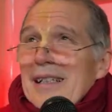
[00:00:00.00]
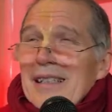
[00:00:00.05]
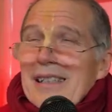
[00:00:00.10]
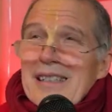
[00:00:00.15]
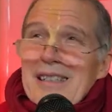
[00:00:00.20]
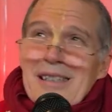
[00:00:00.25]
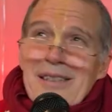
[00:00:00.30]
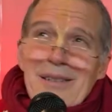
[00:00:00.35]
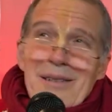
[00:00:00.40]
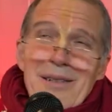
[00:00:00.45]

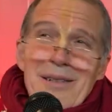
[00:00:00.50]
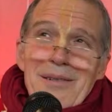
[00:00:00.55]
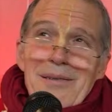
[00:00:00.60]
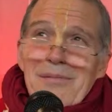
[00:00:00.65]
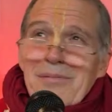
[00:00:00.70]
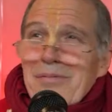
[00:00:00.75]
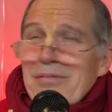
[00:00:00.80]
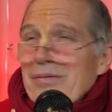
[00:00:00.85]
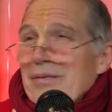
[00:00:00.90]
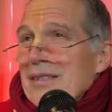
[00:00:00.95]
you know,
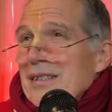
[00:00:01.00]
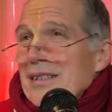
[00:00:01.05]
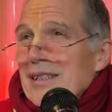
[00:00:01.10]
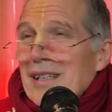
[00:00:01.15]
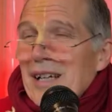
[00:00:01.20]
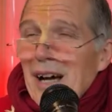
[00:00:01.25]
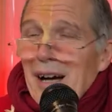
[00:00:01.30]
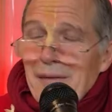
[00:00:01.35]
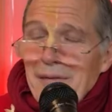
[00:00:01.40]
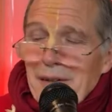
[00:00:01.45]

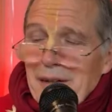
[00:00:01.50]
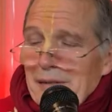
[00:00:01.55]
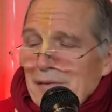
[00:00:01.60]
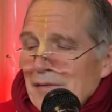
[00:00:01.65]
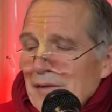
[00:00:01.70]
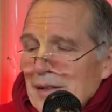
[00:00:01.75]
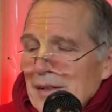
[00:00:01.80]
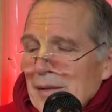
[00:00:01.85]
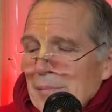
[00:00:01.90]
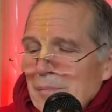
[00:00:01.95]
covered
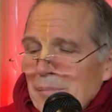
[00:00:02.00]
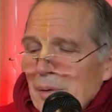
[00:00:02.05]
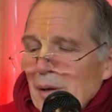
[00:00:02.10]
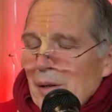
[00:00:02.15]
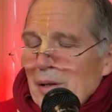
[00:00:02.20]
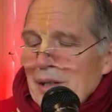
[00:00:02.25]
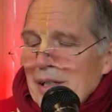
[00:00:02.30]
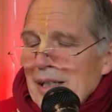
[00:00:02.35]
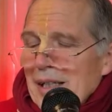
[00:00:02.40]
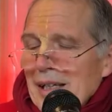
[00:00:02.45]
with the
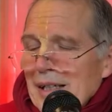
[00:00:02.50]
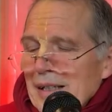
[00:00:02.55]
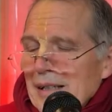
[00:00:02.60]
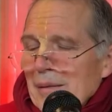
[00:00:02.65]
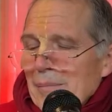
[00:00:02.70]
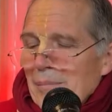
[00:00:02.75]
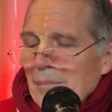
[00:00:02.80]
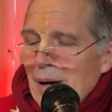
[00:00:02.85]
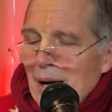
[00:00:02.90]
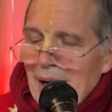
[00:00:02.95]
body and the
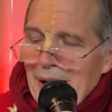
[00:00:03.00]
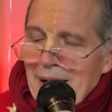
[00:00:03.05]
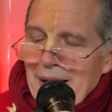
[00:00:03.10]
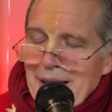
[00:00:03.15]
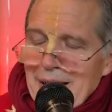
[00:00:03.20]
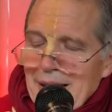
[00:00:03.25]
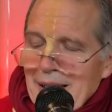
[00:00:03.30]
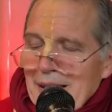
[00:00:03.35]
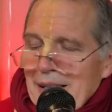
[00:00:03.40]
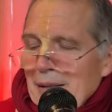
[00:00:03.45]
mind,
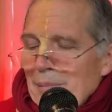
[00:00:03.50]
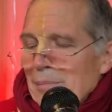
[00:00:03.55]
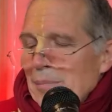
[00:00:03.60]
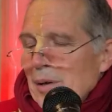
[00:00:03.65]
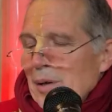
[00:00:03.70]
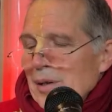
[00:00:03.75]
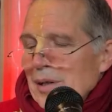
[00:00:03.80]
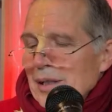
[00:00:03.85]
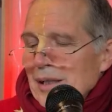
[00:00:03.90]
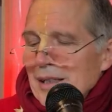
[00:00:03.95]
and the
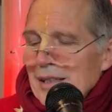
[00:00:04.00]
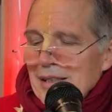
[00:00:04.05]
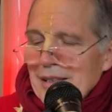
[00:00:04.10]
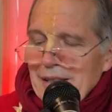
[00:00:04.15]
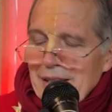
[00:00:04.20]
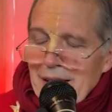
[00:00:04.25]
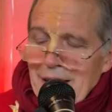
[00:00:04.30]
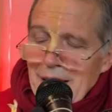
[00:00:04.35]
body is